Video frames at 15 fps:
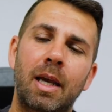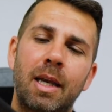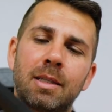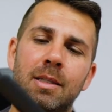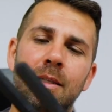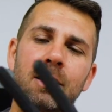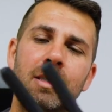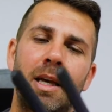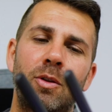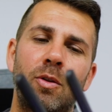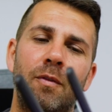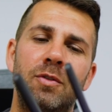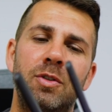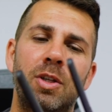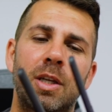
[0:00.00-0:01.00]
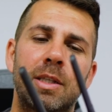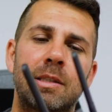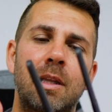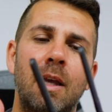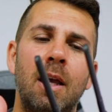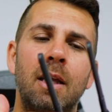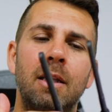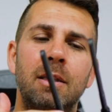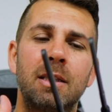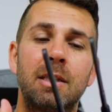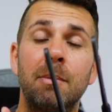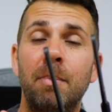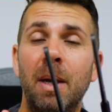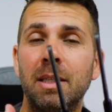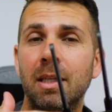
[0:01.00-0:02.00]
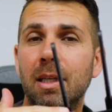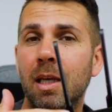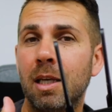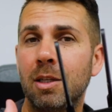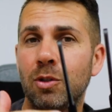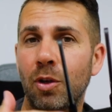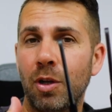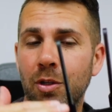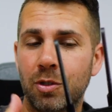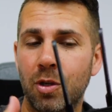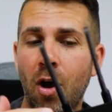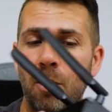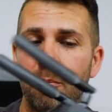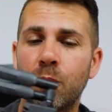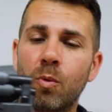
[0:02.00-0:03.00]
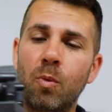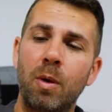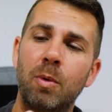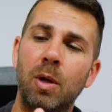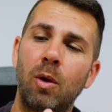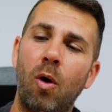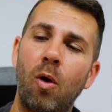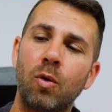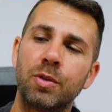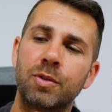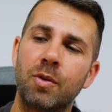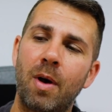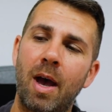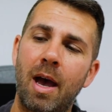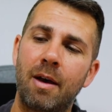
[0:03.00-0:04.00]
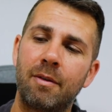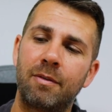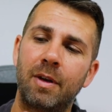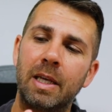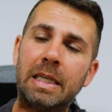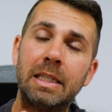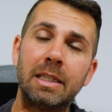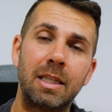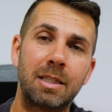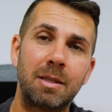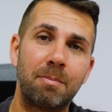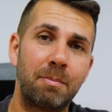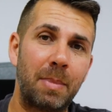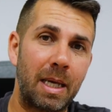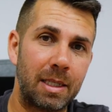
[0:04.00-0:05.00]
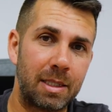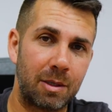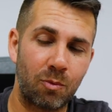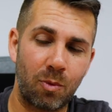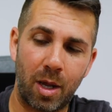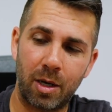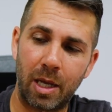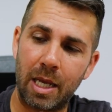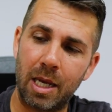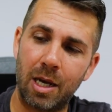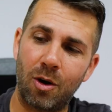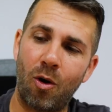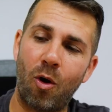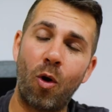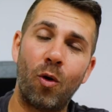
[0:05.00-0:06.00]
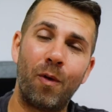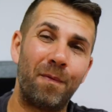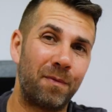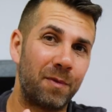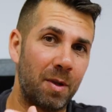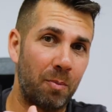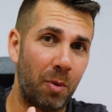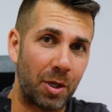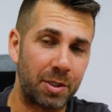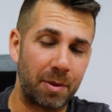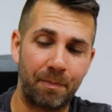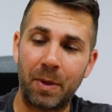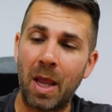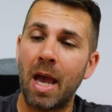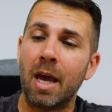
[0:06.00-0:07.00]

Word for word: case instead of just dissipating heat on the top. We will also have heat dissipating right here on the bottom.